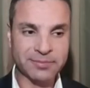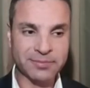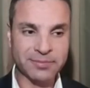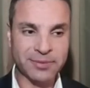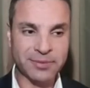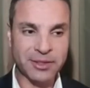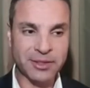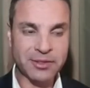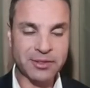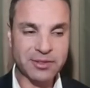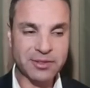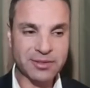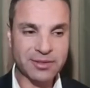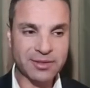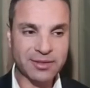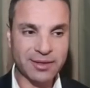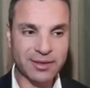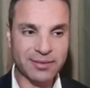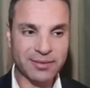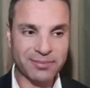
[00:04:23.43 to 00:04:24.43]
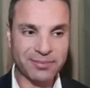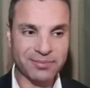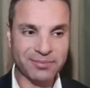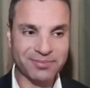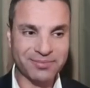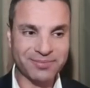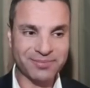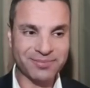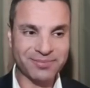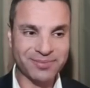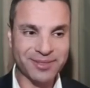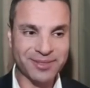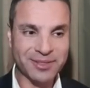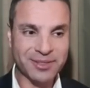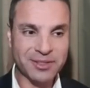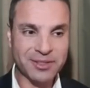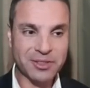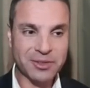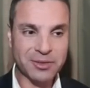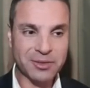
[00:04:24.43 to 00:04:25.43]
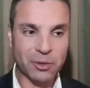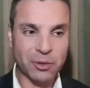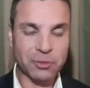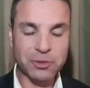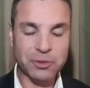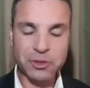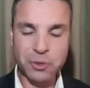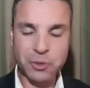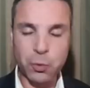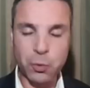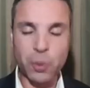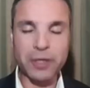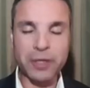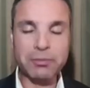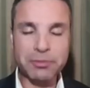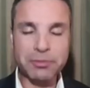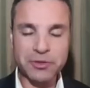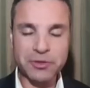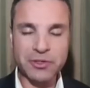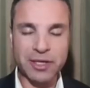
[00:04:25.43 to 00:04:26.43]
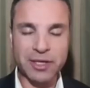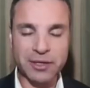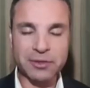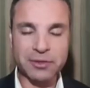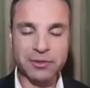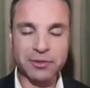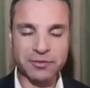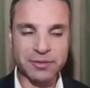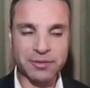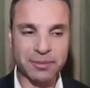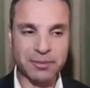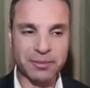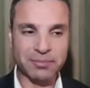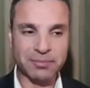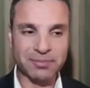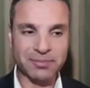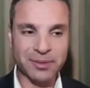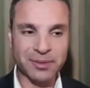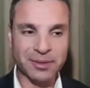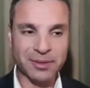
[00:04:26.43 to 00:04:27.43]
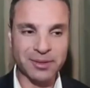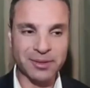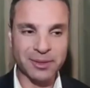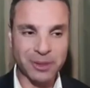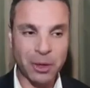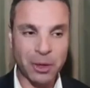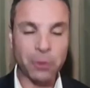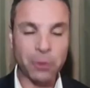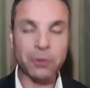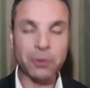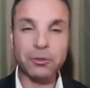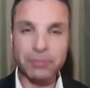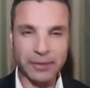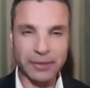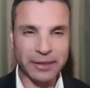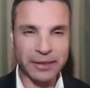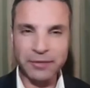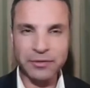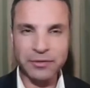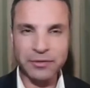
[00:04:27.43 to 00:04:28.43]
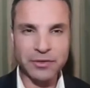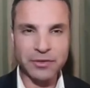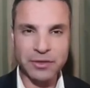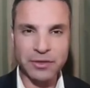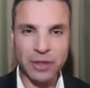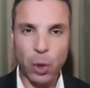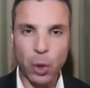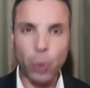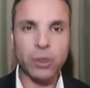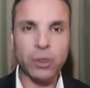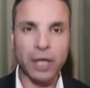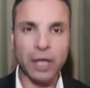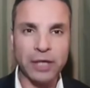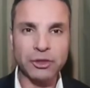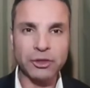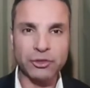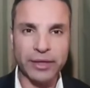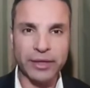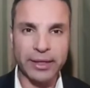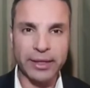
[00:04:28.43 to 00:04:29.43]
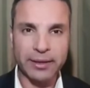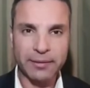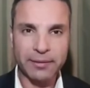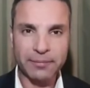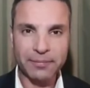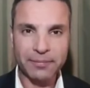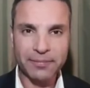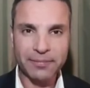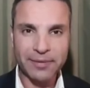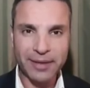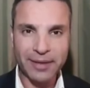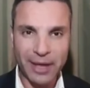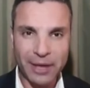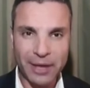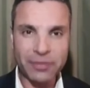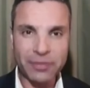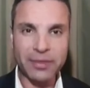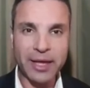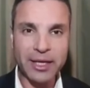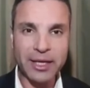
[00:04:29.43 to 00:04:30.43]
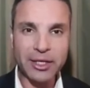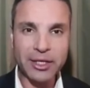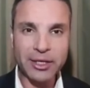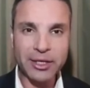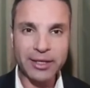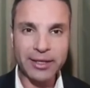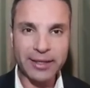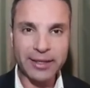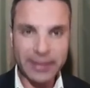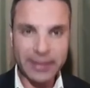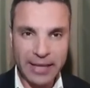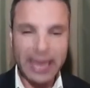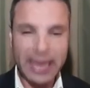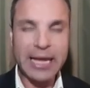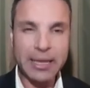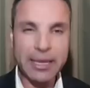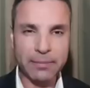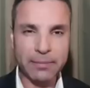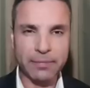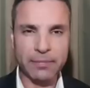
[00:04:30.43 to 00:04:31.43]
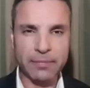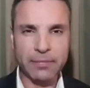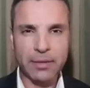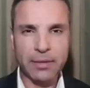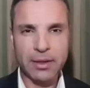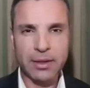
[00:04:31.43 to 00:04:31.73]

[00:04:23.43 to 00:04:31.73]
this is almost 20% of the local believers in a whole country. And they came